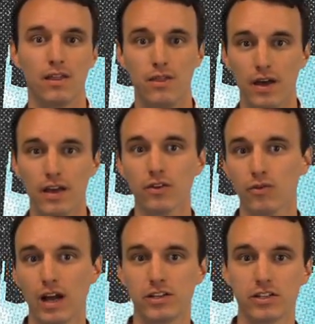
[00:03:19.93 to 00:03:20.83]
Then the
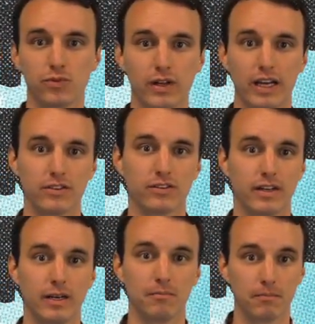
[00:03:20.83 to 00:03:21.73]
righteous will answer
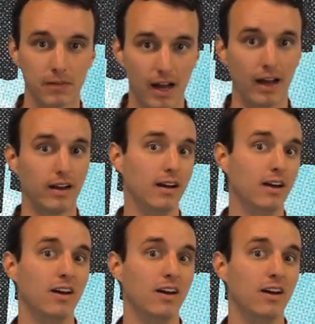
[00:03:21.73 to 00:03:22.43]
him, God,